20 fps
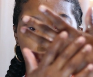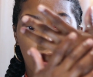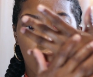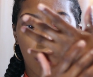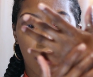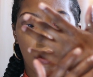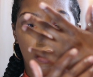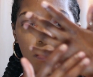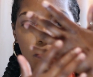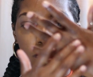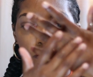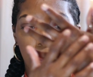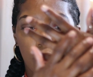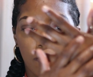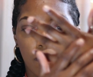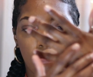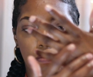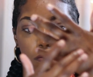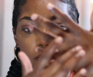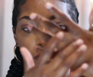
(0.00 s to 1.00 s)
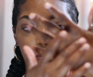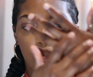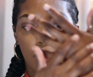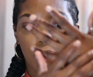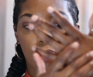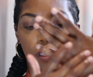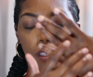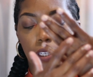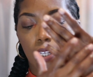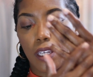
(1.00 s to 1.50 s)
Um,
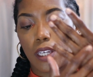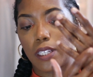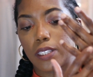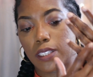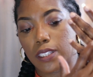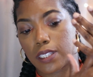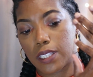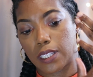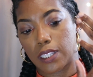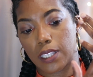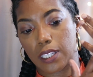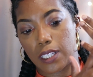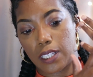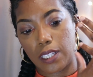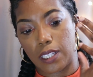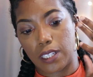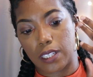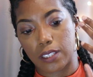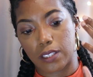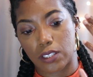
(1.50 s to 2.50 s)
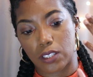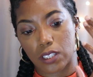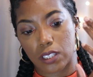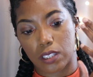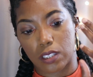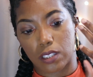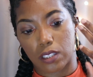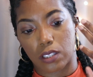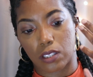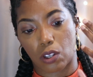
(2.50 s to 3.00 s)
instantly, it's
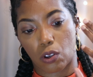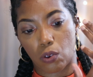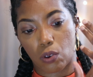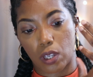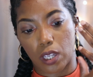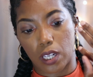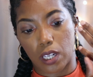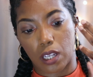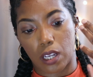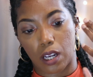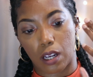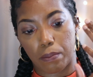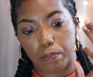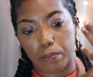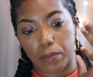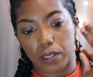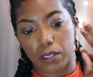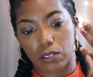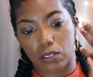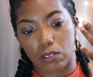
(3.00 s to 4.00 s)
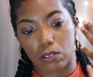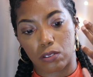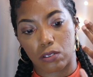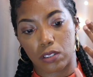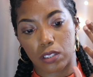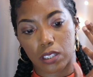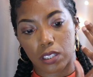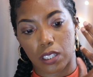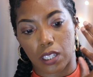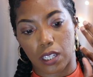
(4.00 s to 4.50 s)
just soaking up into
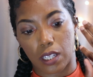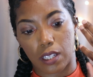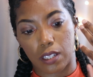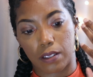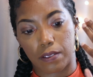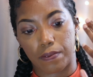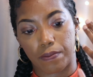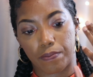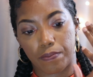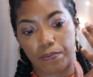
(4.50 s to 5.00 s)
the skin.